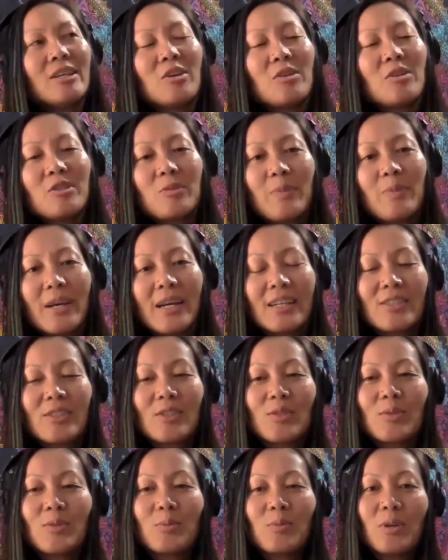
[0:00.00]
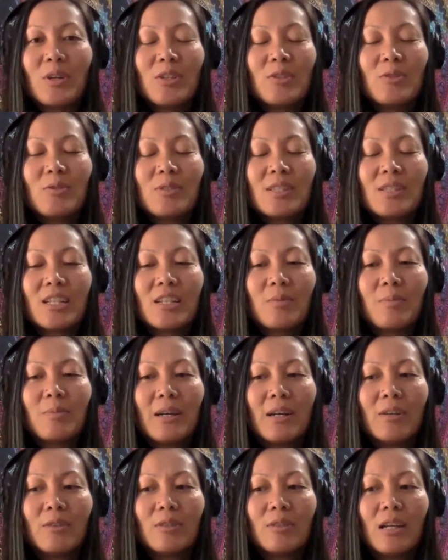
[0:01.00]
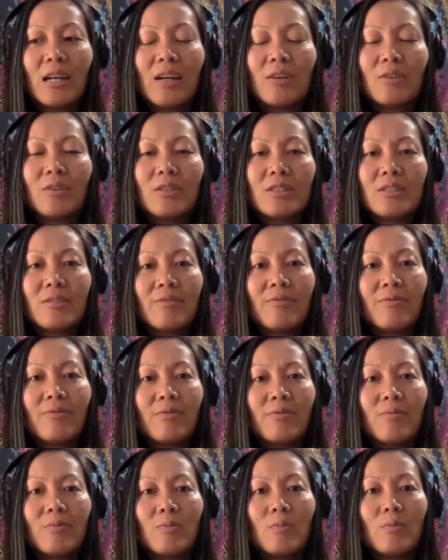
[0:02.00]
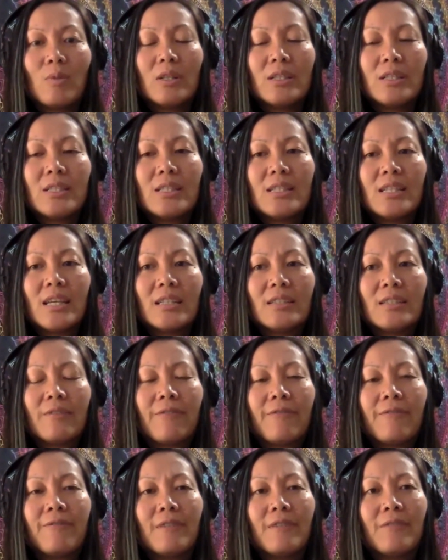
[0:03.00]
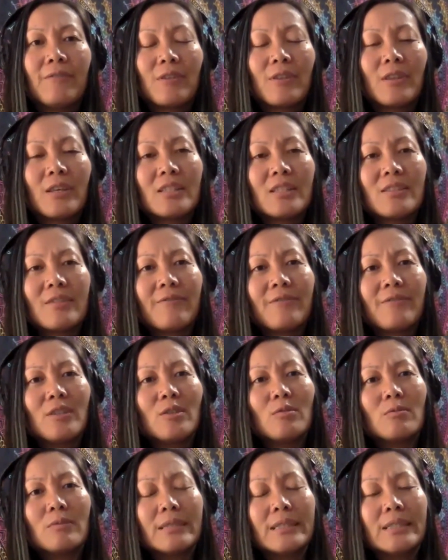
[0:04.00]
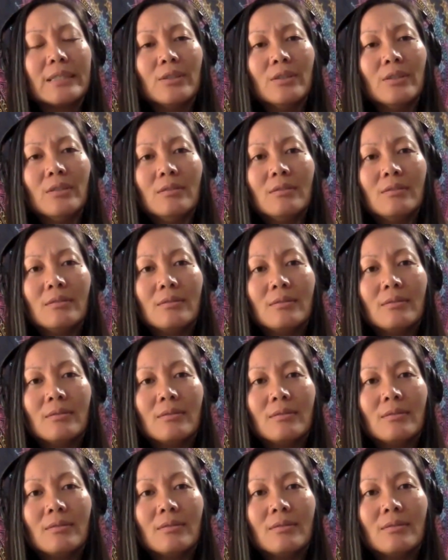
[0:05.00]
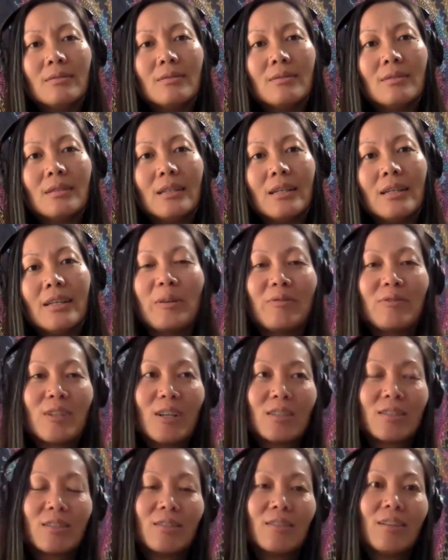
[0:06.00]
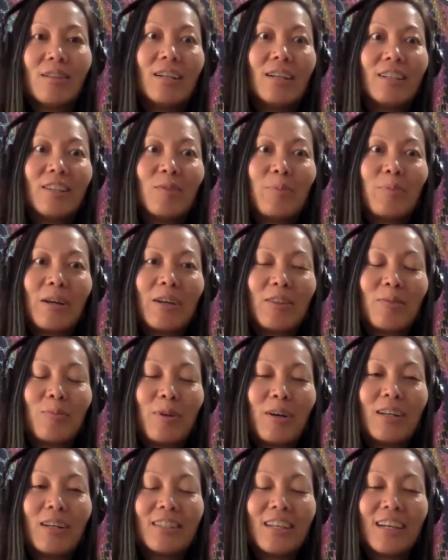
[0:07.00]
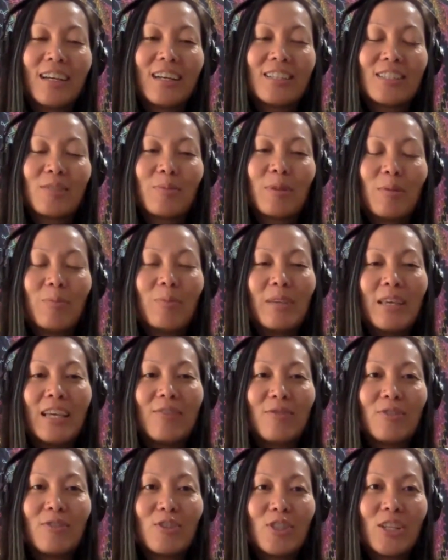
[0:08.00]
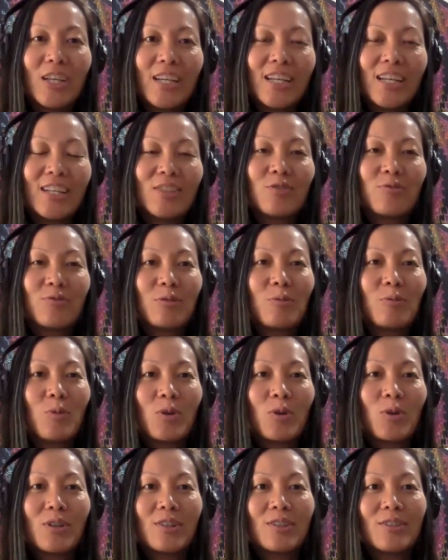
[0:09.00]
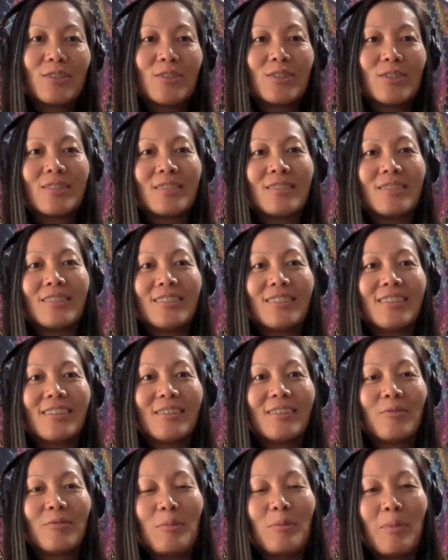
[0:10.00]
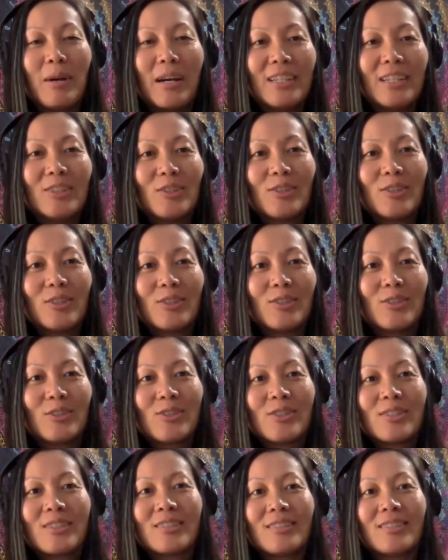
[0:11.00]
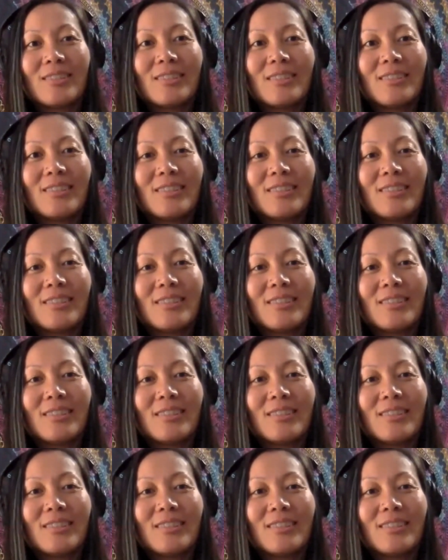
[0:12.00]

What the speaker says: it goes back to what you said about what does it take for things to feel real? We've talked a lot about the podcast about behavior change, rewards, reminders,